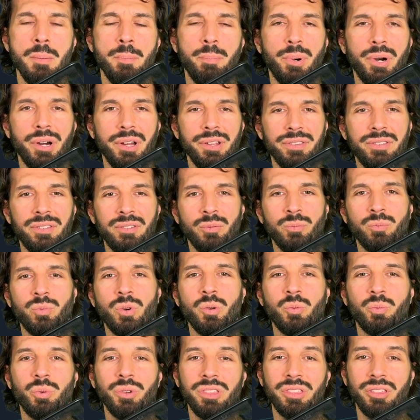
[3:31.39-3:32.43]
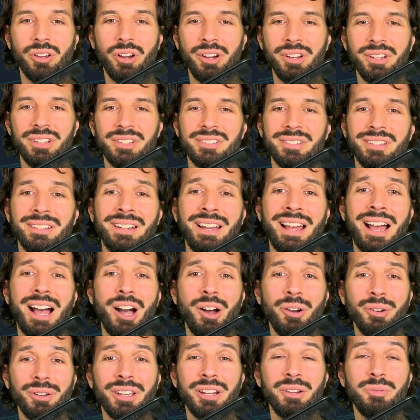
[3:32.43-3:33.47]
But what we thought is that
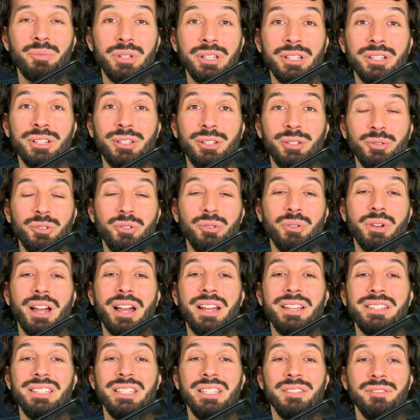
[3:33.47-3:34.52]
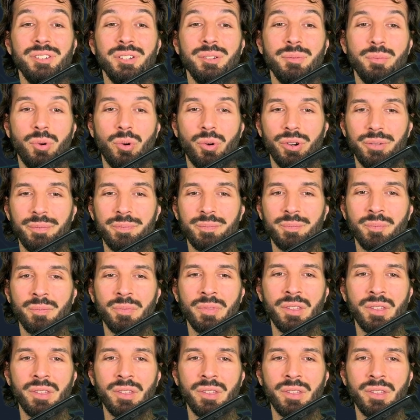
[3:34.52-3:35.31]
how can we include you guys even more?